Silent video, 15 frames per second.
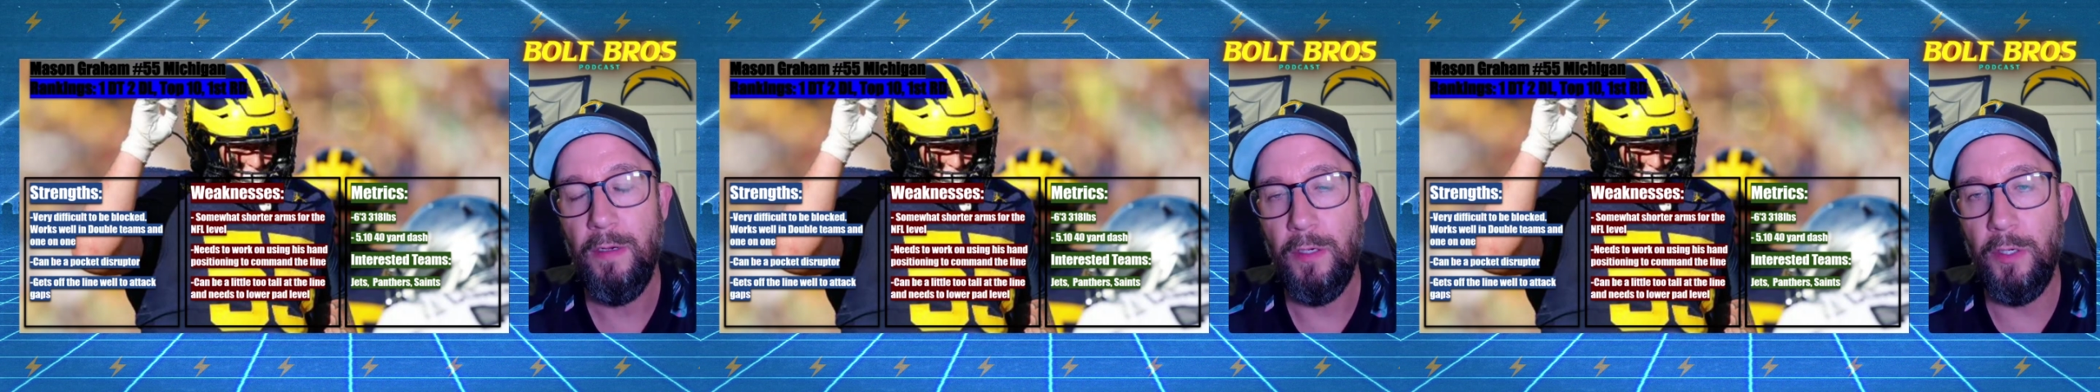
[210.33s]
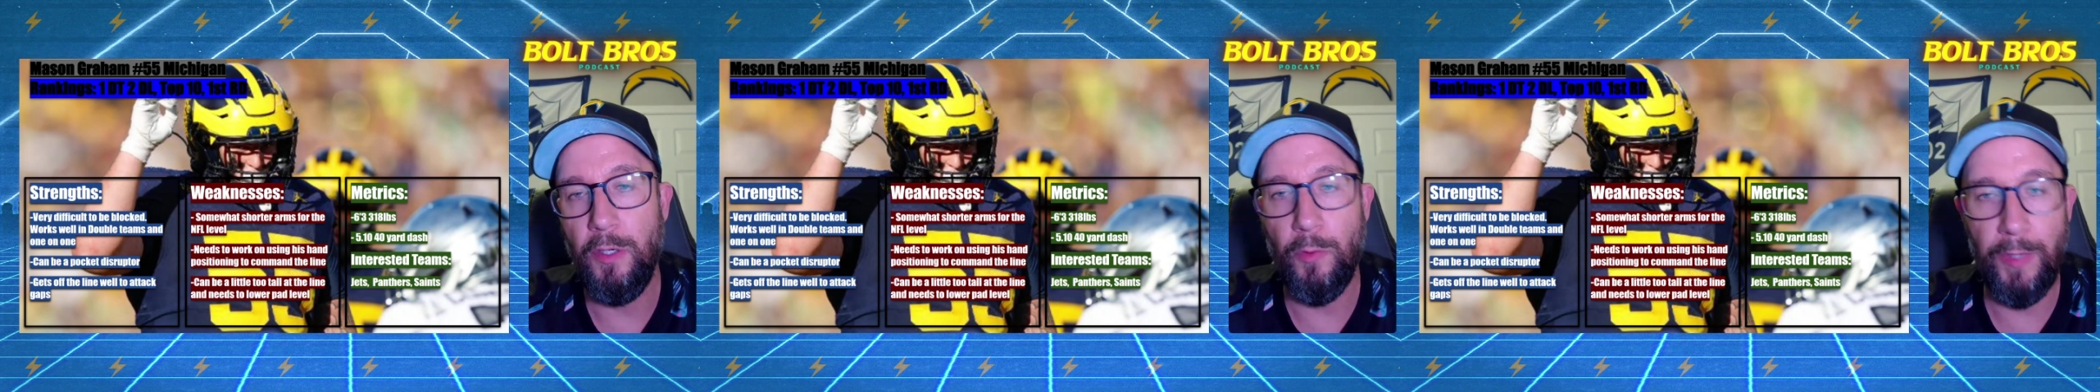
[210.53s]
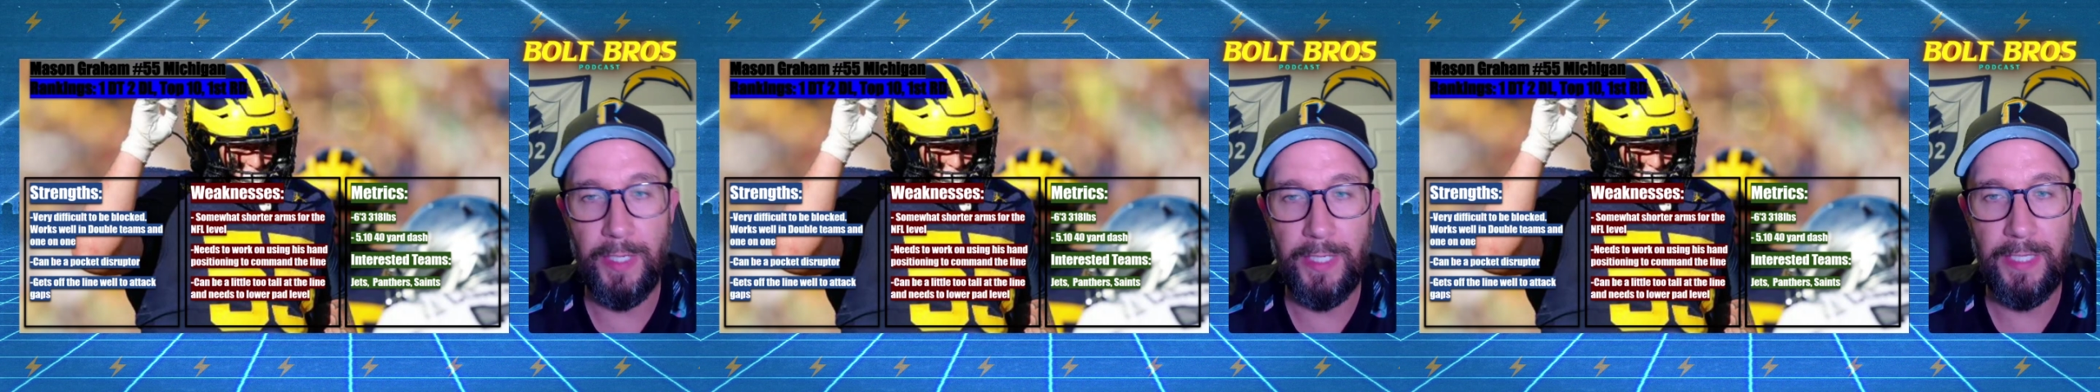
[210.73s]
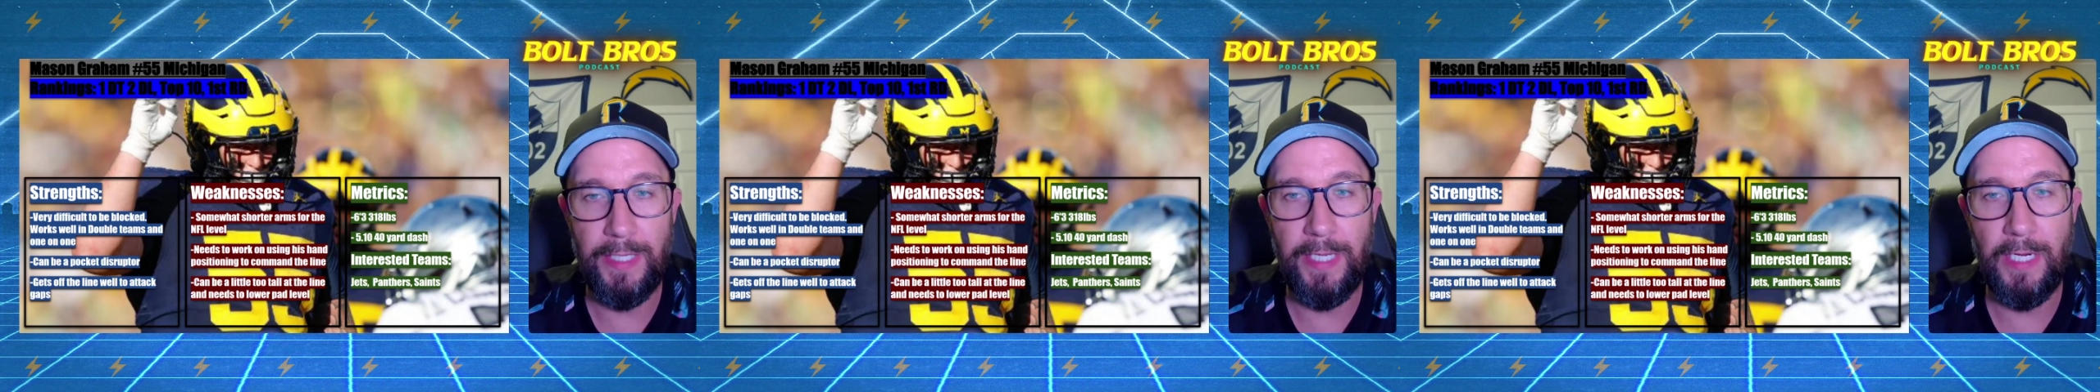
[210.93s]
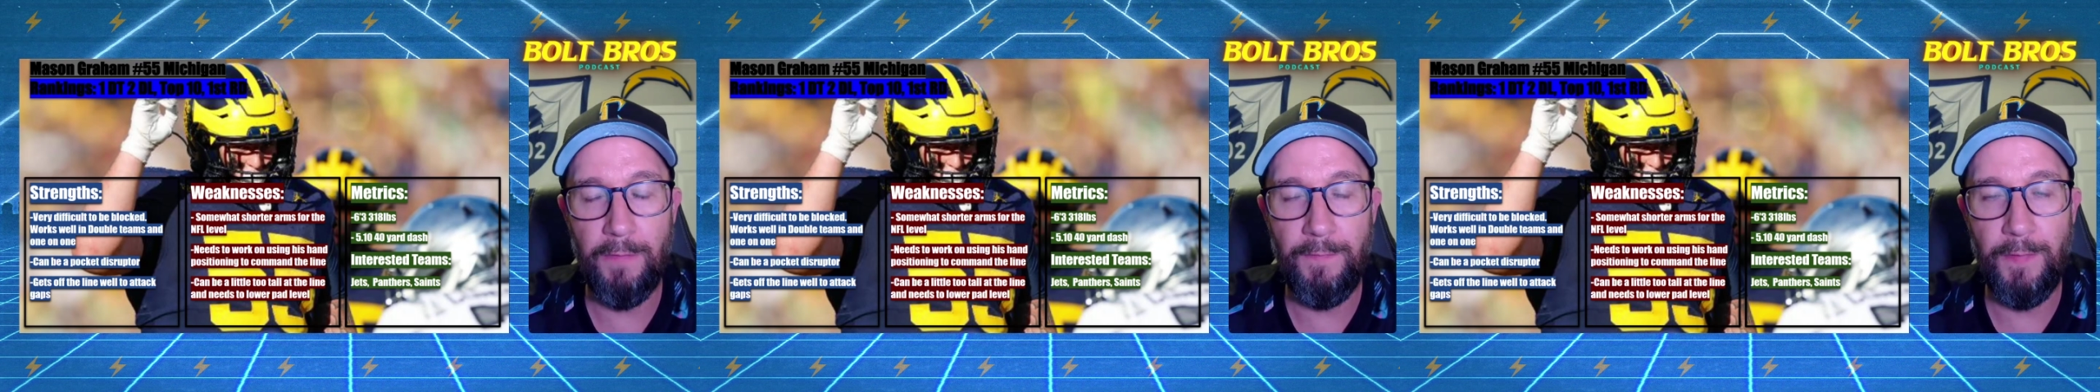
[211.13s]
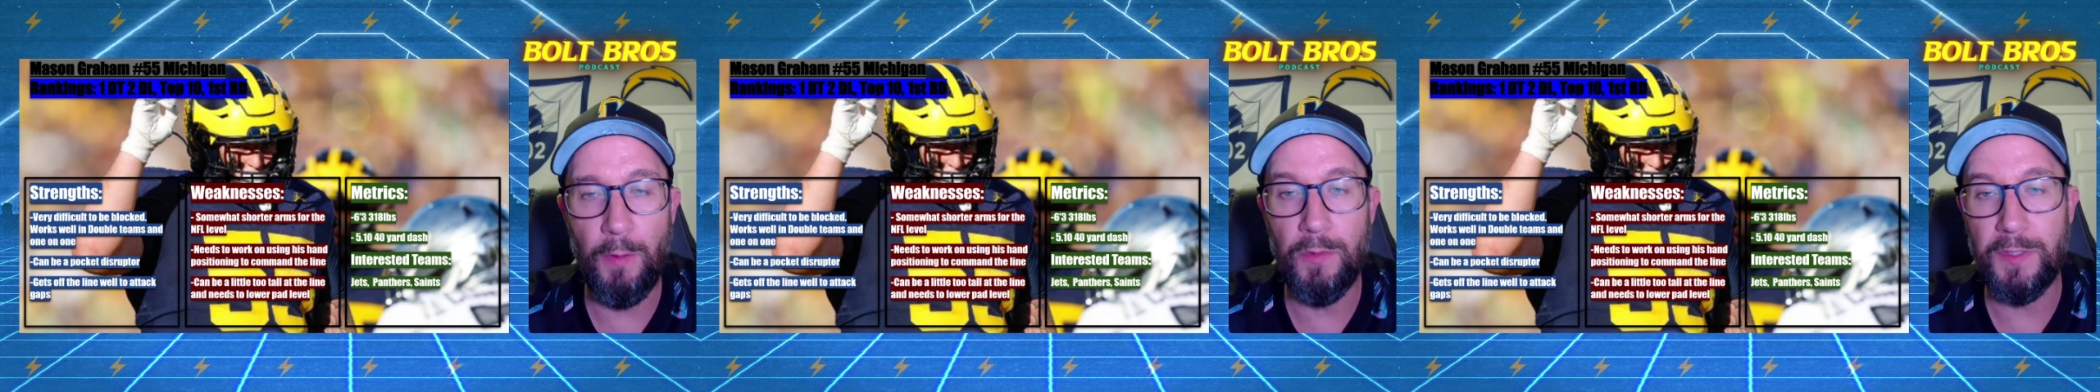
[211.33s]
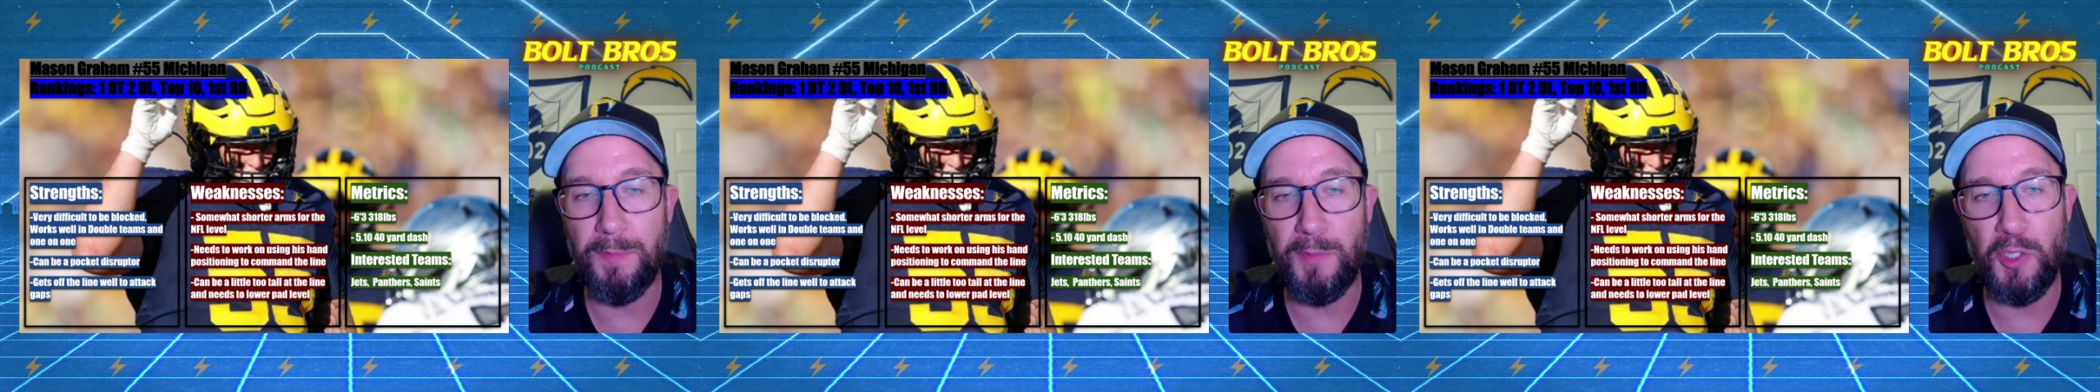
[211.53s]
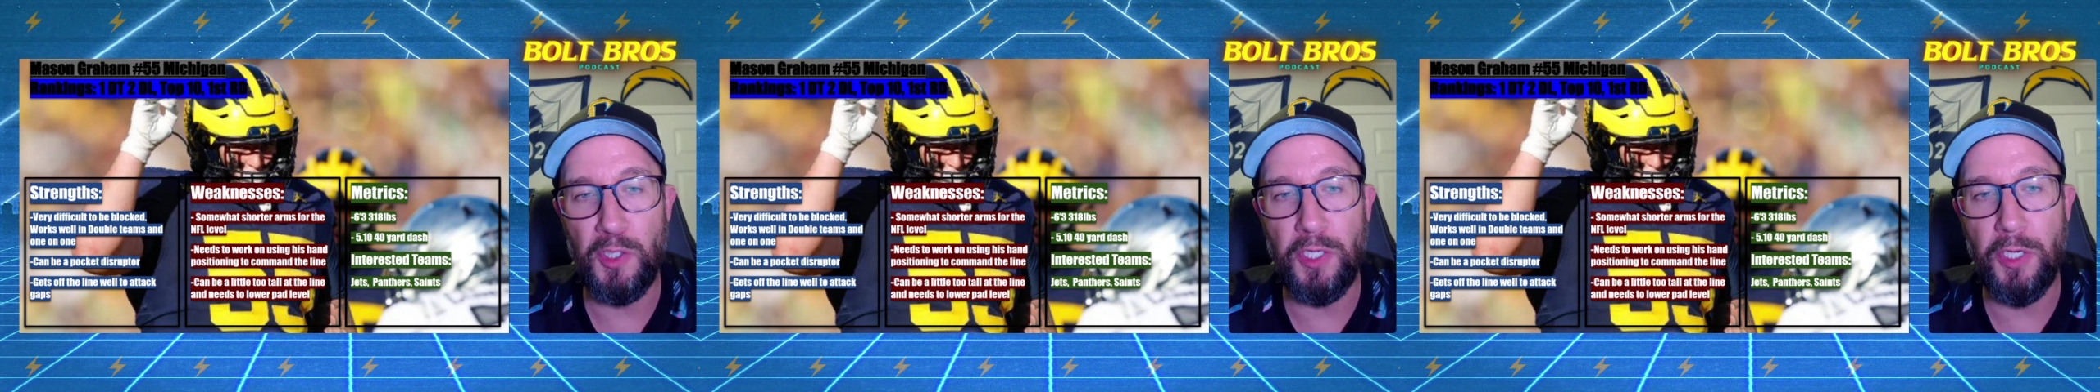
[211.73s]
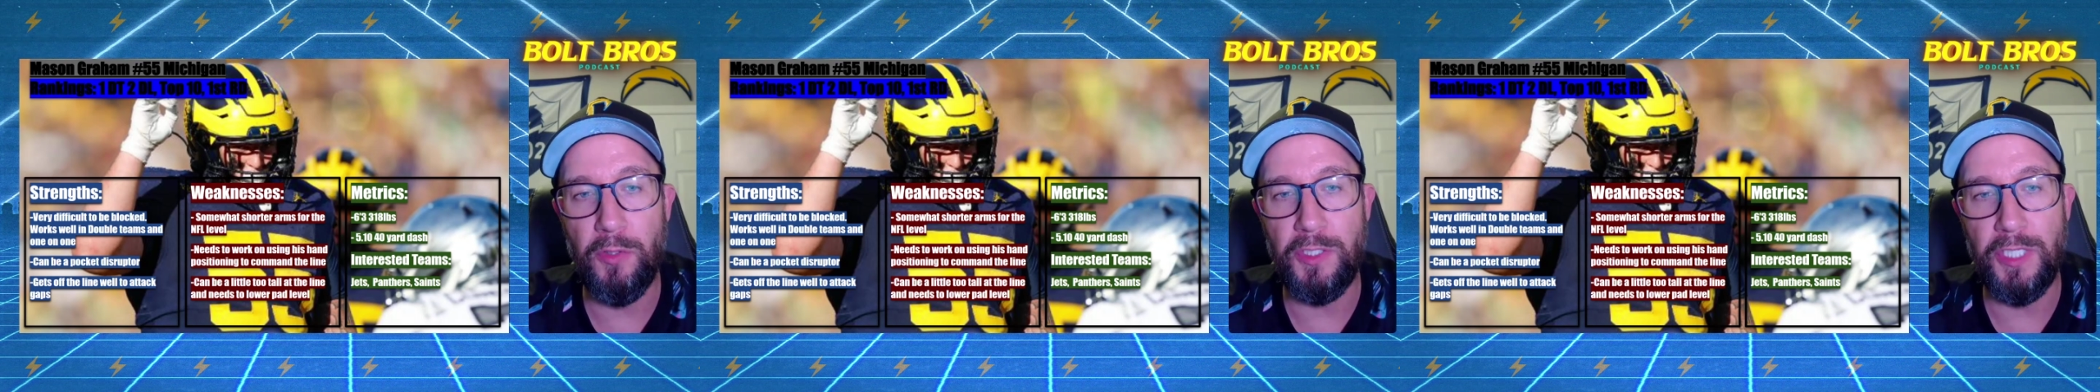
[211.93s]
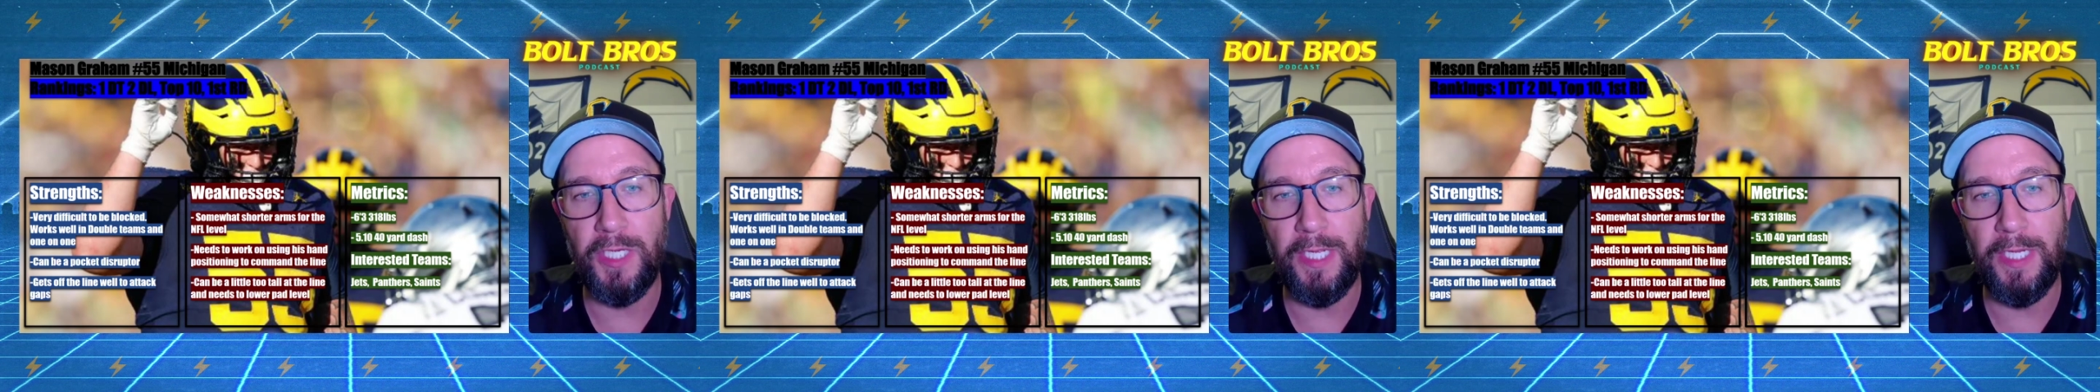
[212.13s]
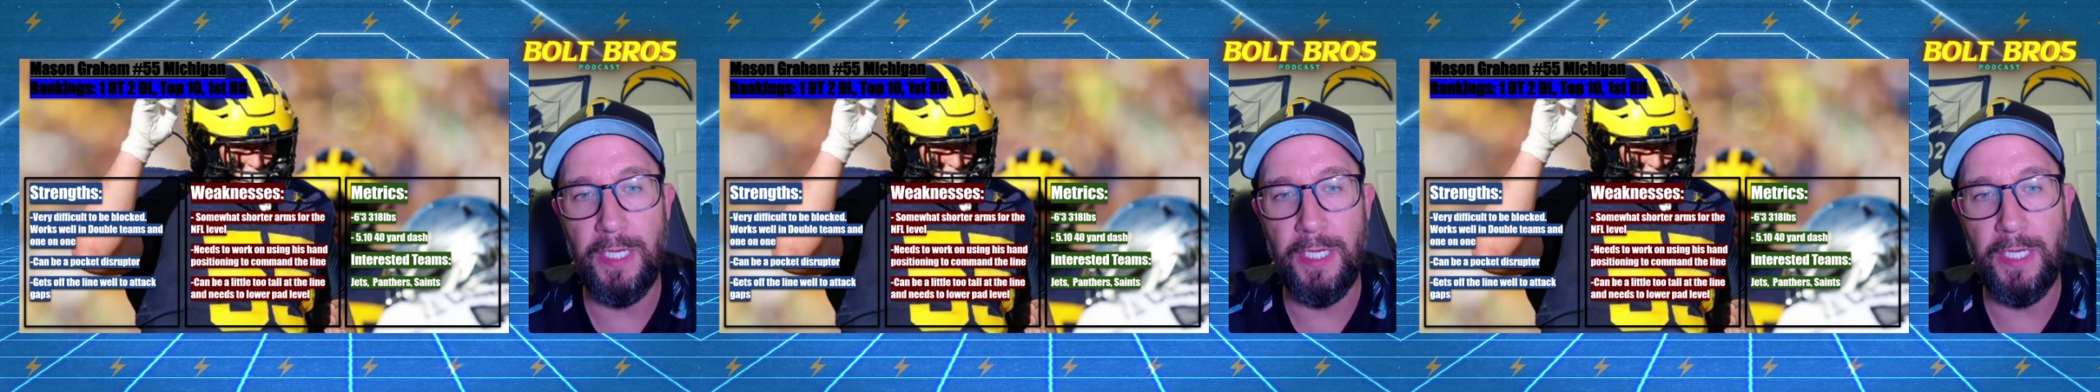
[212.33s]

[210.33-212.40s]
going into the NFL with some good coaching.